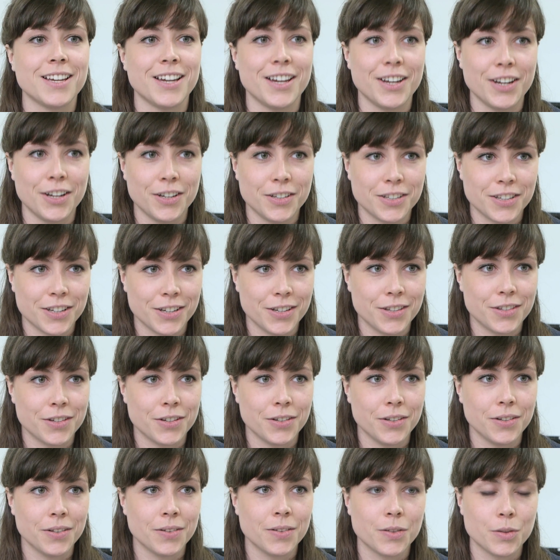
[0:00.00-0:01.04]
I know to go
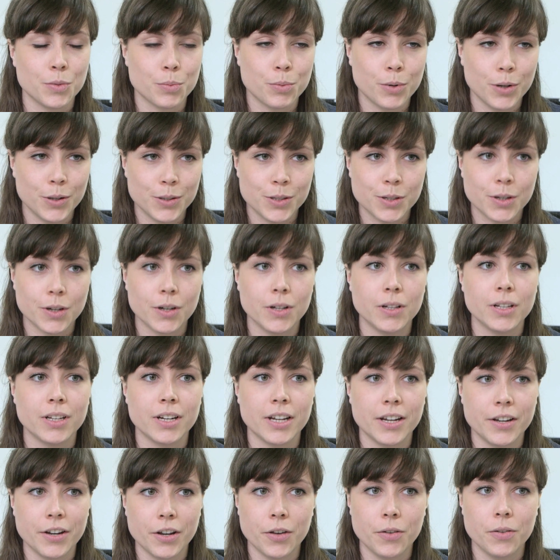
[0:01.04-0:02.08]
through the protocol and
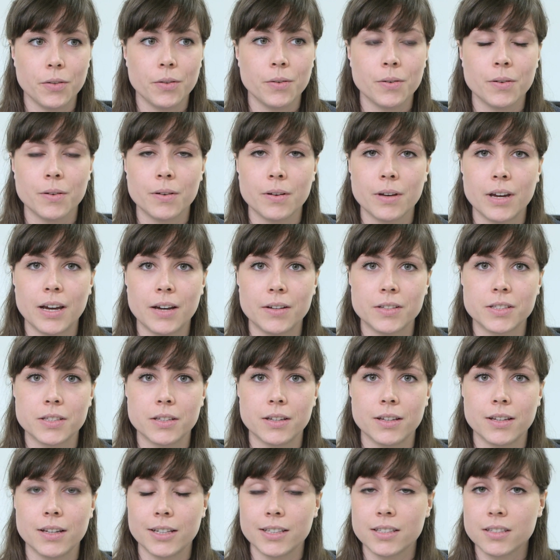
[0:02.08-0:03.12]
I know how
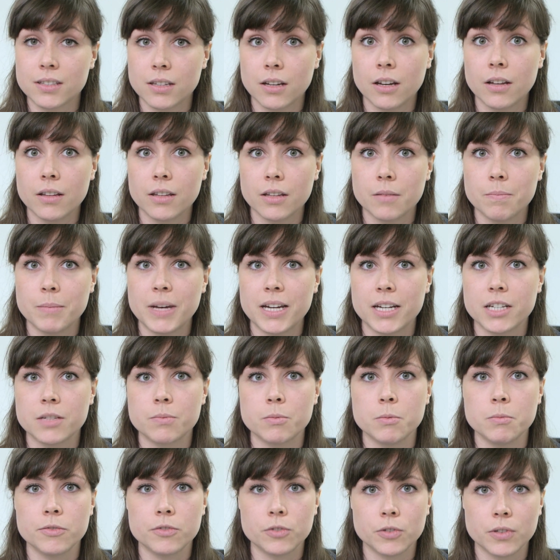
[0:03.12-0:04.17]
to like start the
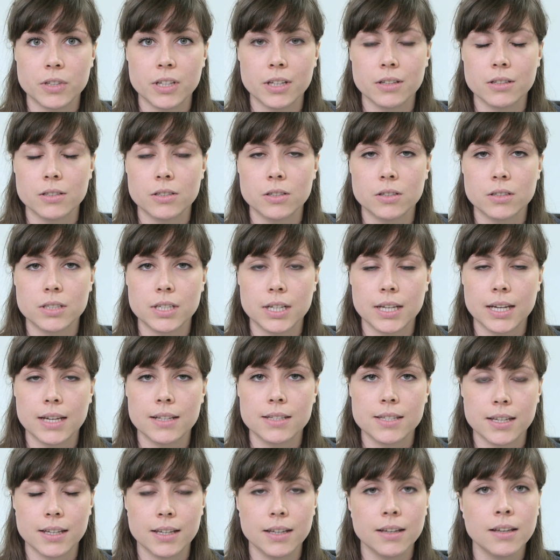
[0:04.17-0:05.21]
management before the other doctor
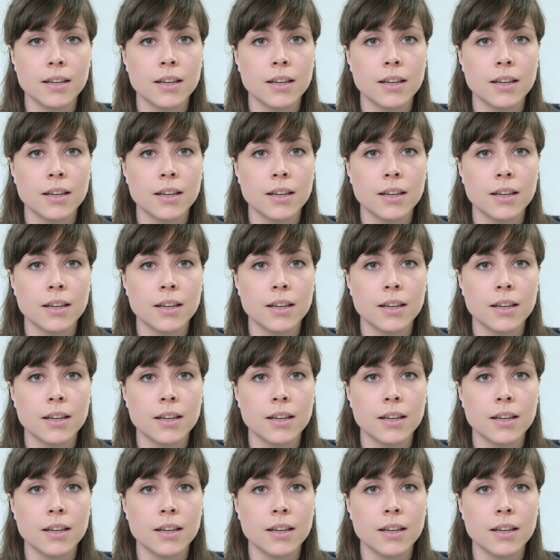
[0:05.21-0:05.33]
gets here.